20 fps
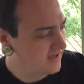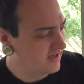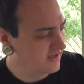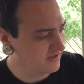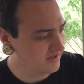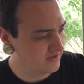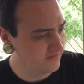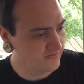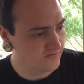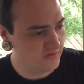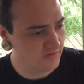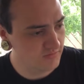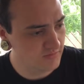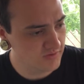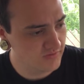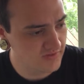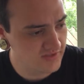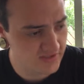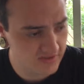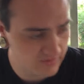I got a few
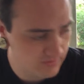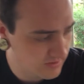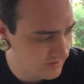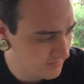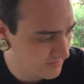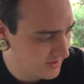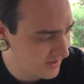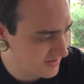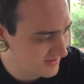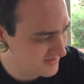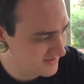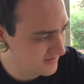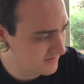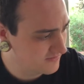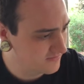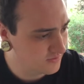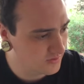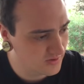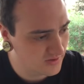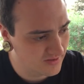movies to unbox here
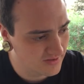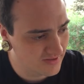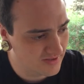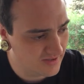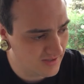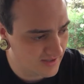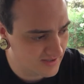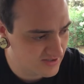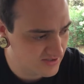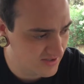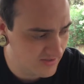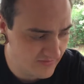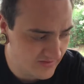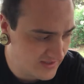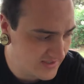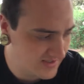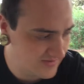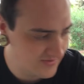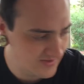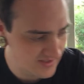for you. I actually have a
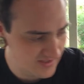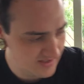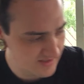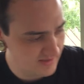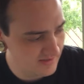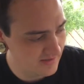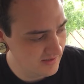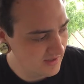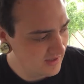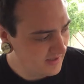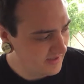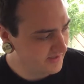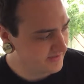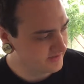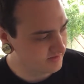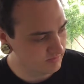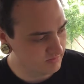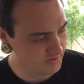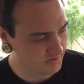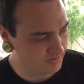DVD,
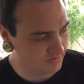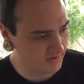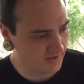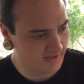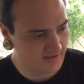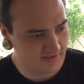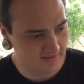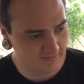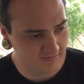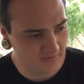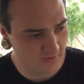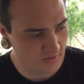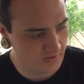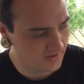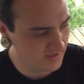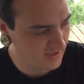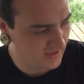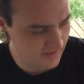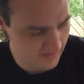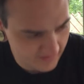some Blu-ray, some
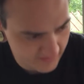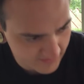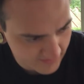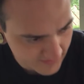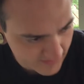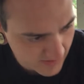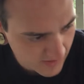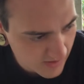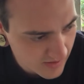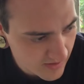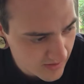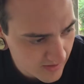4Ks,